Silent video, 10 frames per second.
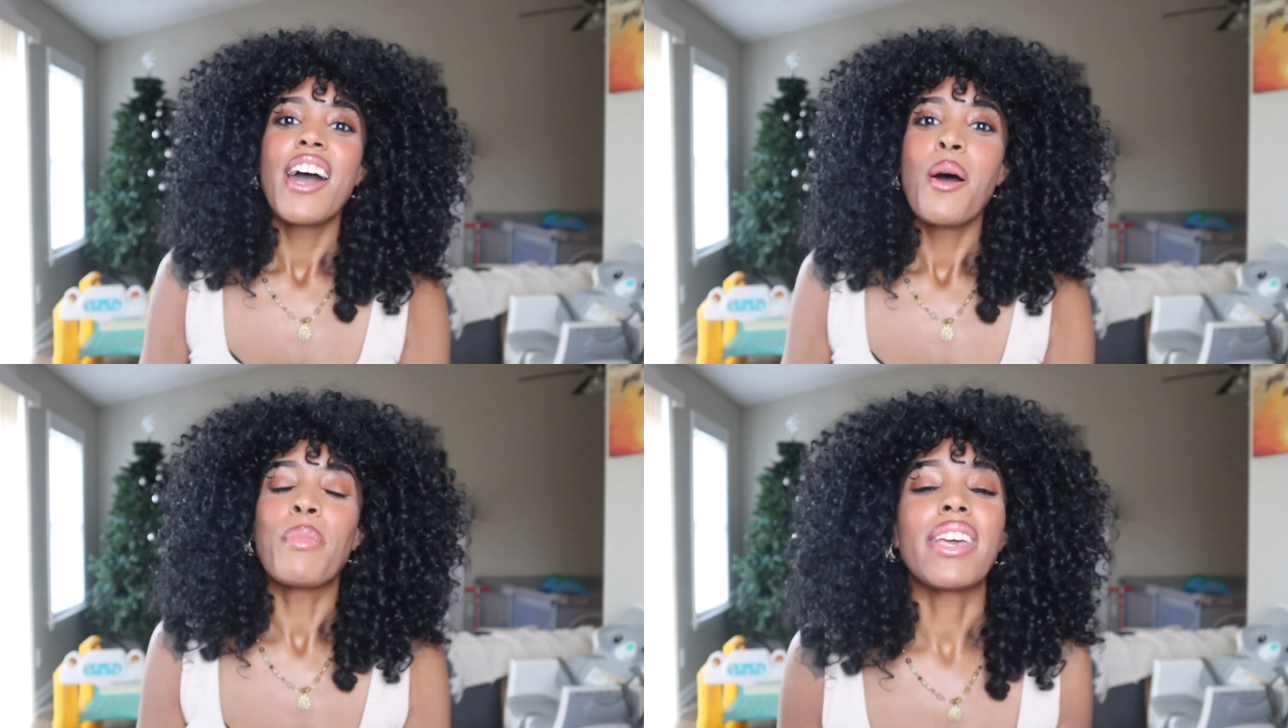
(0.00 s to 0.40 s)

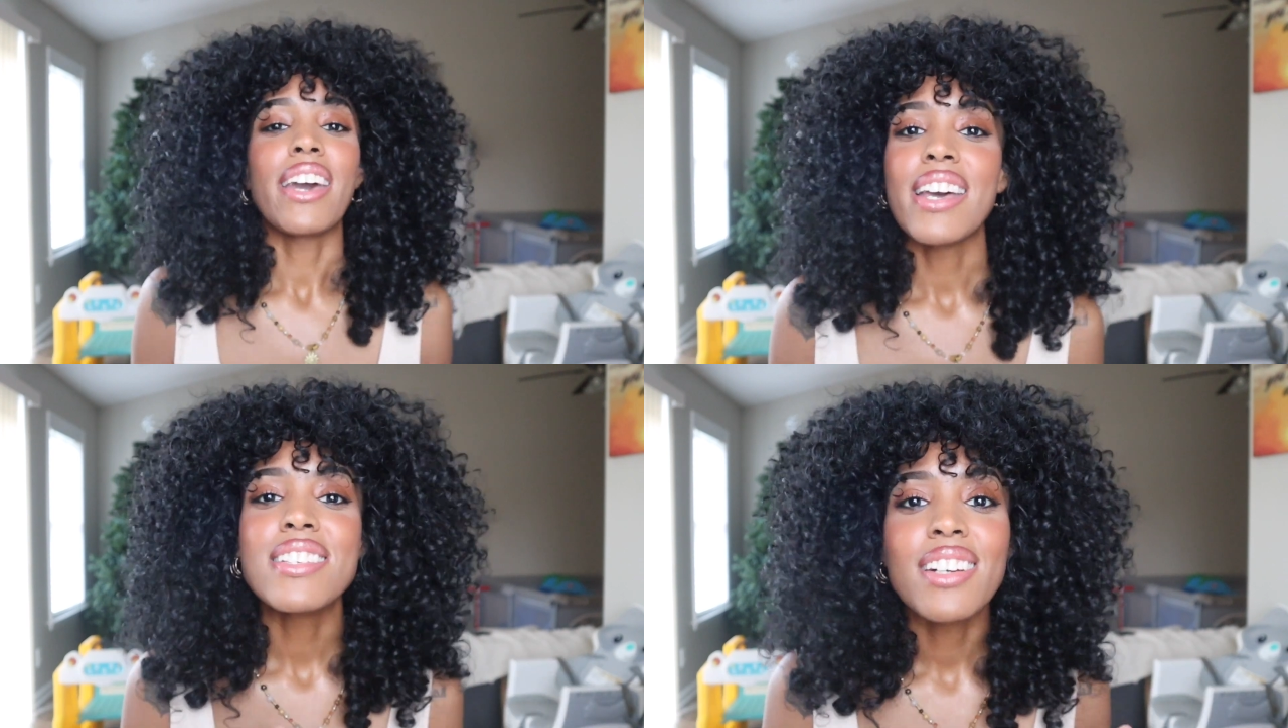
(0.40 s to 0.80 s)
But
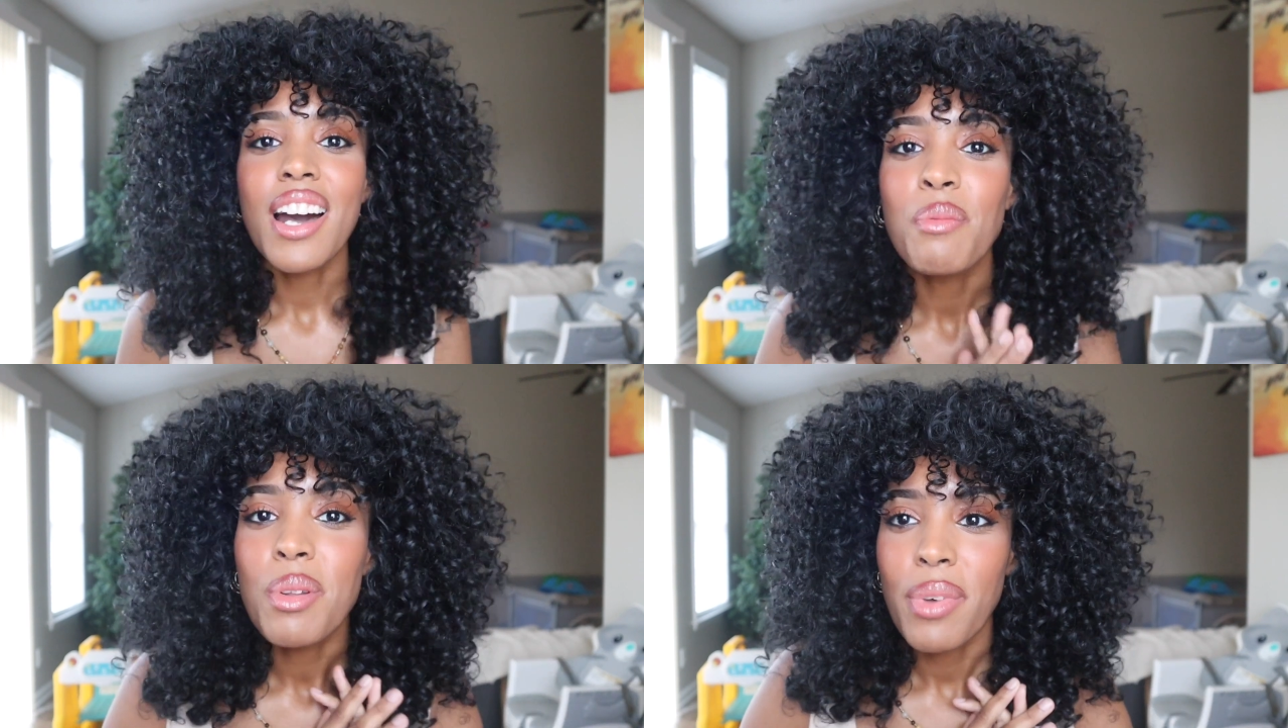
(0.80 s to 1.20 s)
yeah, it's
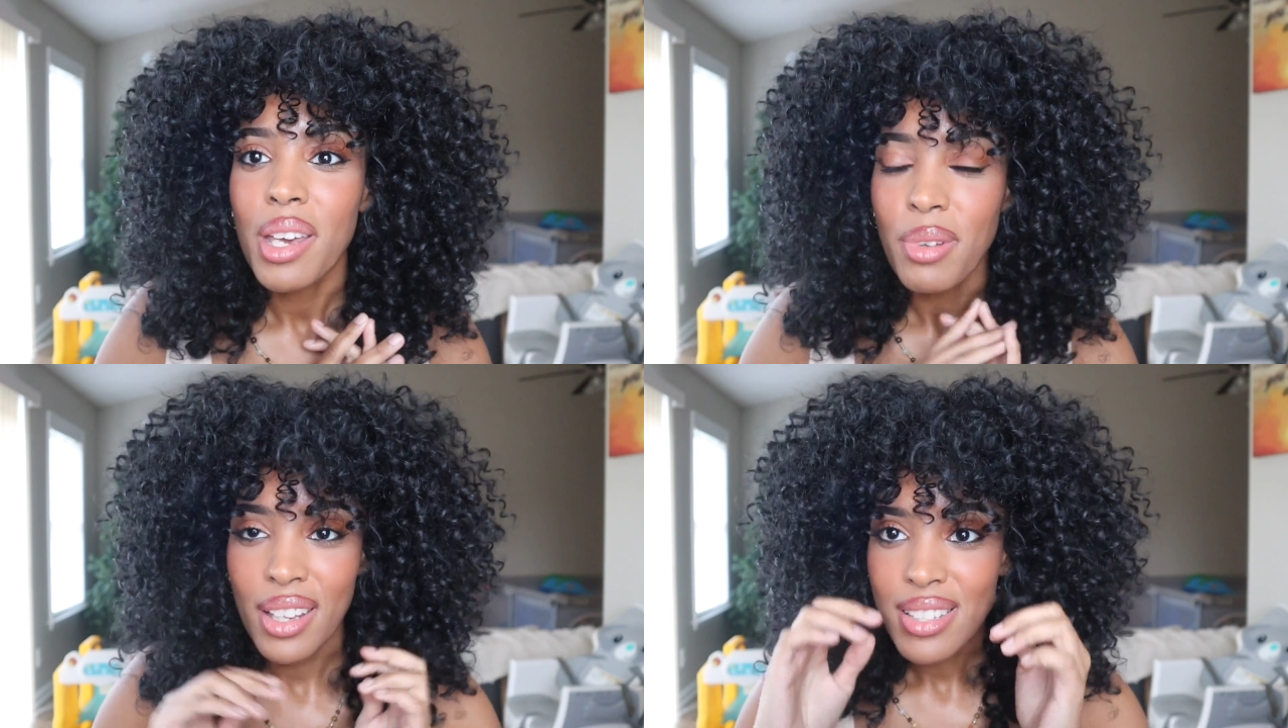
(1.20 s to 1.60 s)
coming,
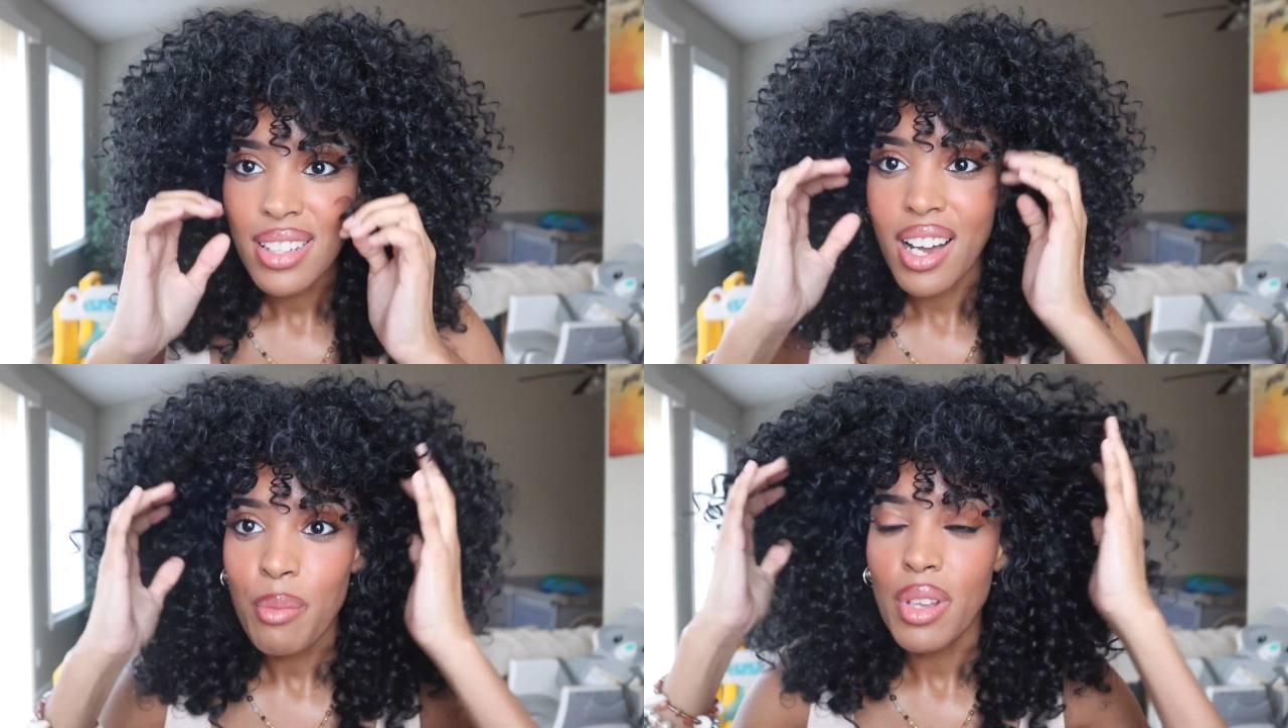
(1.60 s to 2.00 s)
baby, it's
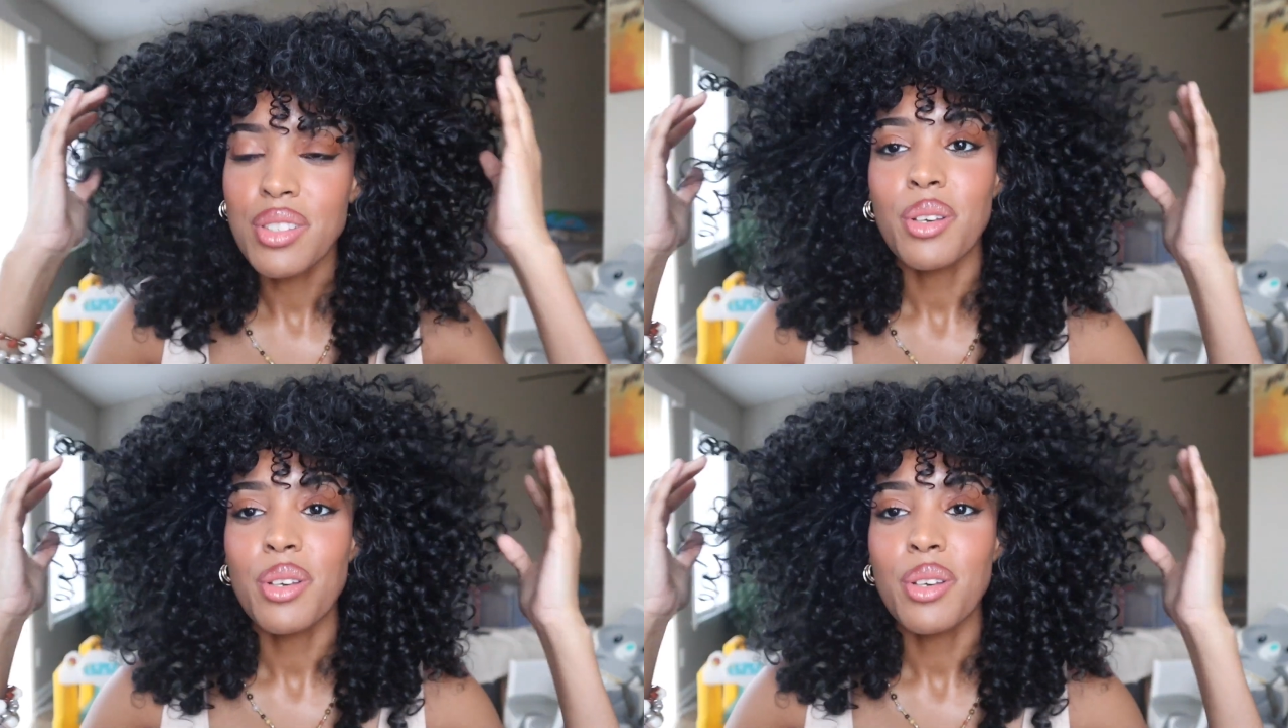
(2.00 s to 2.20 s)
coming.